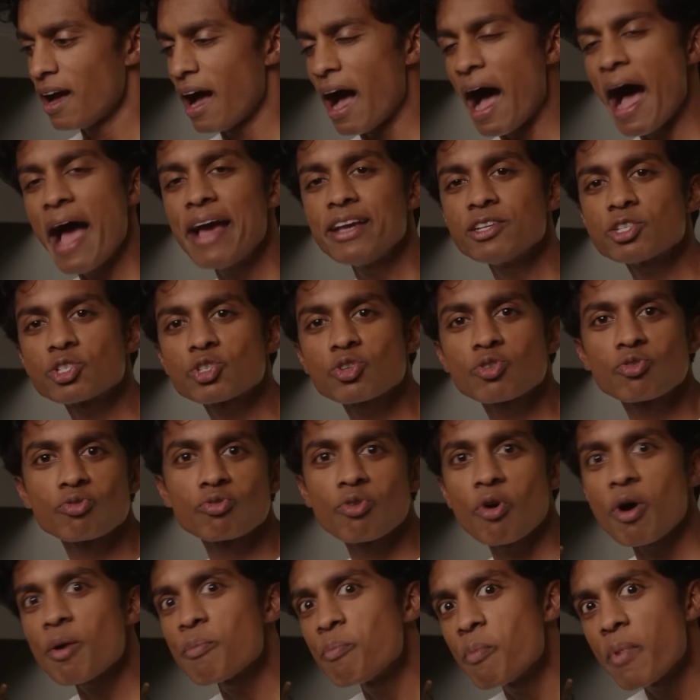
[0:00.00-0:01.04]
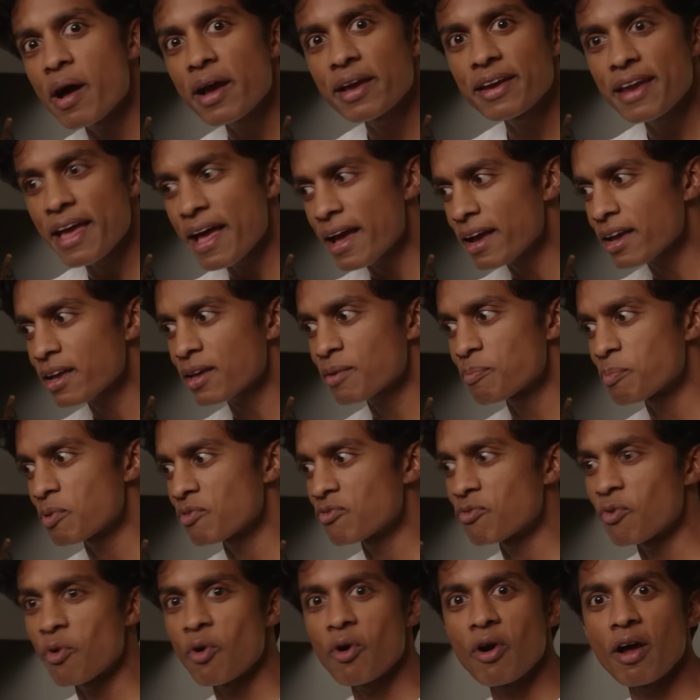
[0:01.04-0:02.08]
I scrub my neck
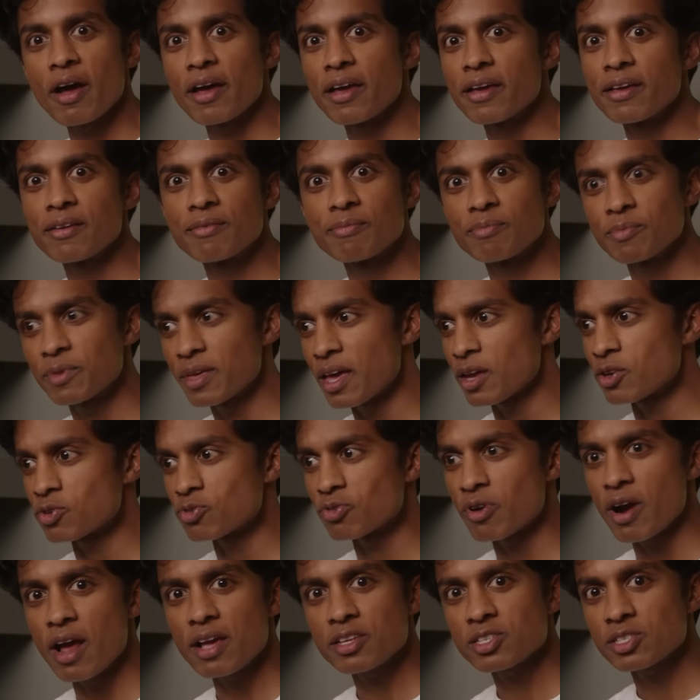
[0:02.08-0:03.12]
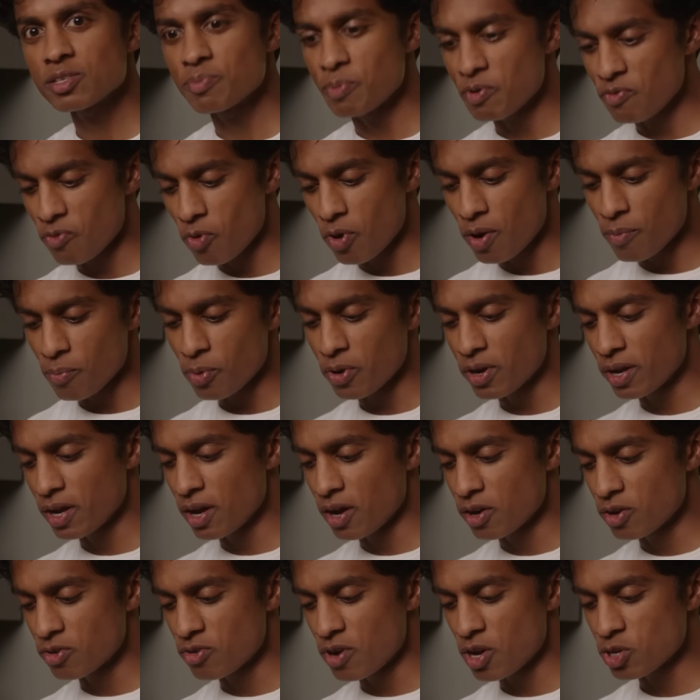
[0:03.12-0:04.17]
before I get dressed, before I'm putting
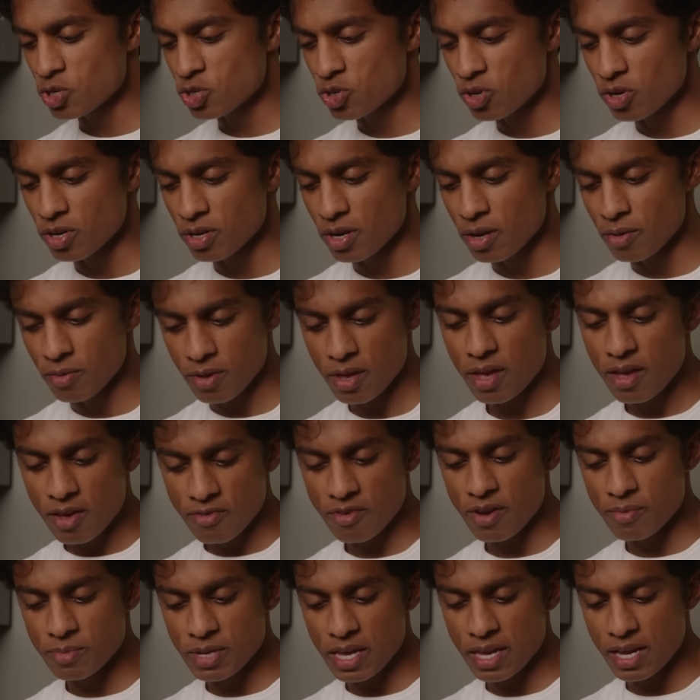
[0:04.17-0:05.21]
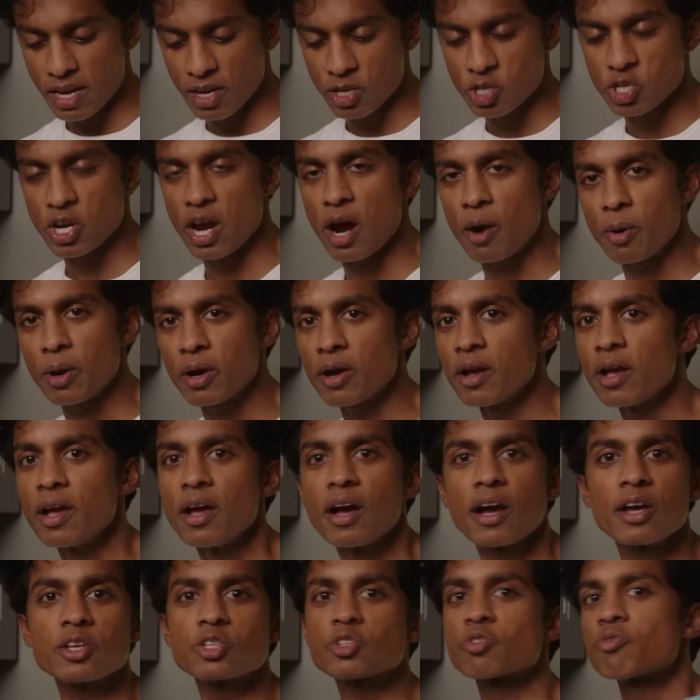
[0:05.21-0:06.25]
on a dress shirt, and if I'm taking a shower,
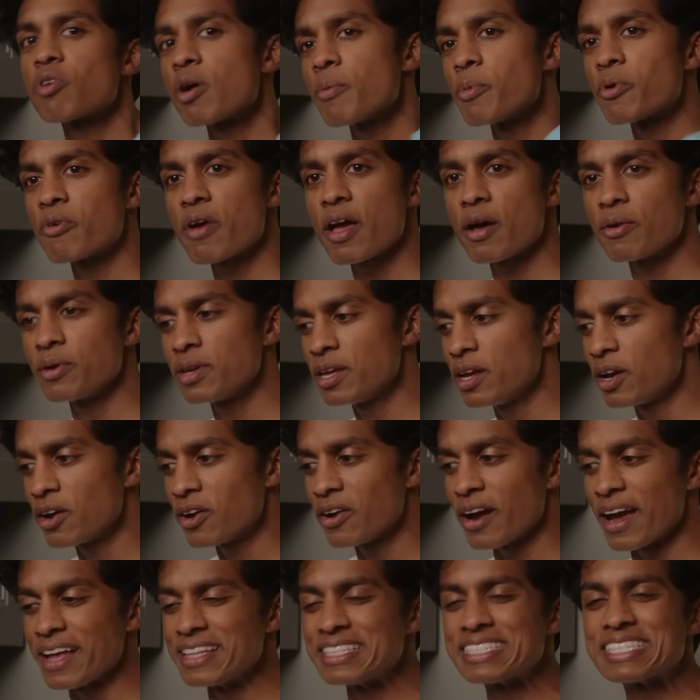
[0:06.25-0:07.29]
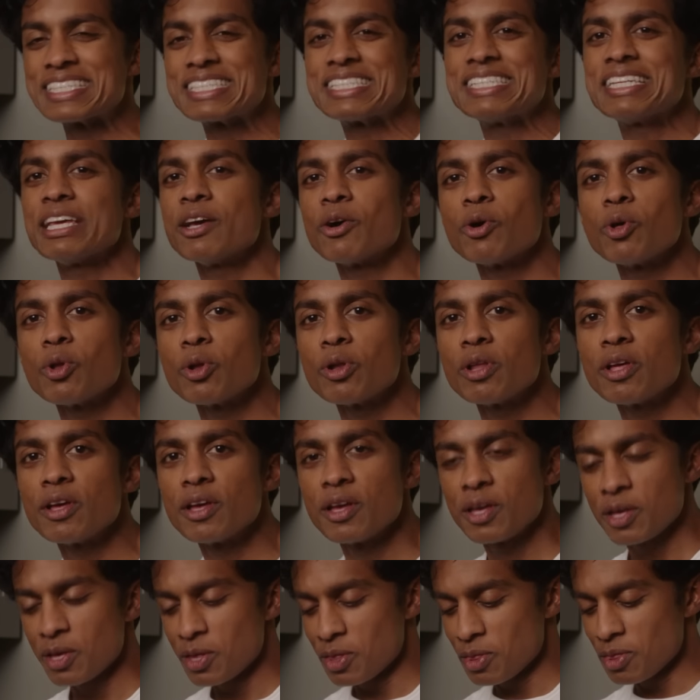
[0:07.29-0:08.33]
I scrub around here, and still
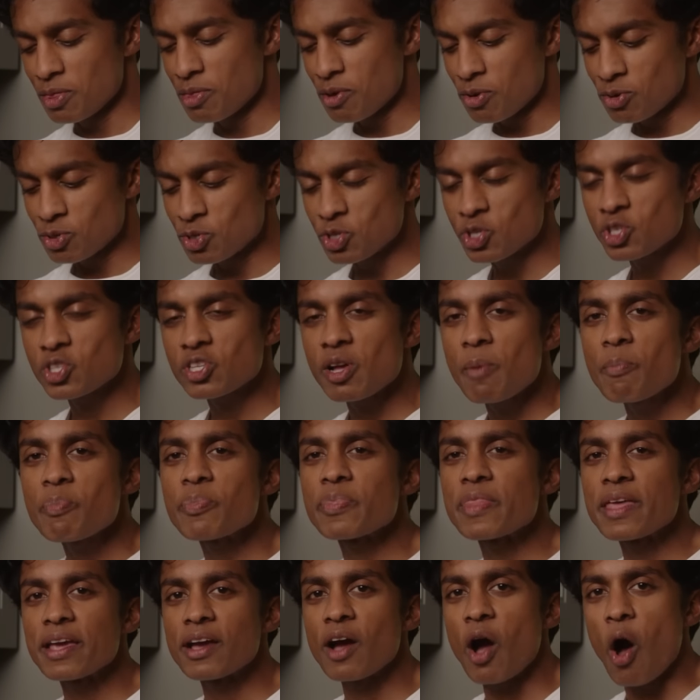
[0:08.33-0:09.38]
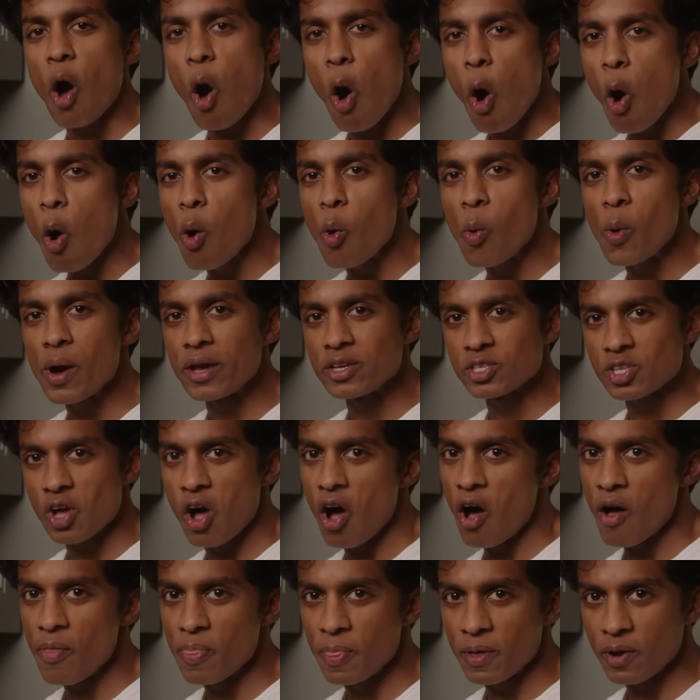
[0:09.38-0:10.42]
there's something always
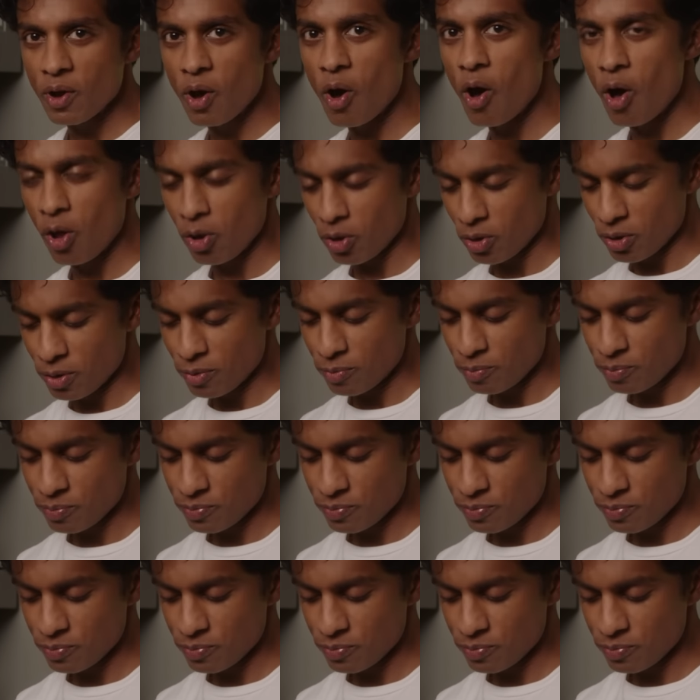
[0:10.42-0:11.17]
on the collar.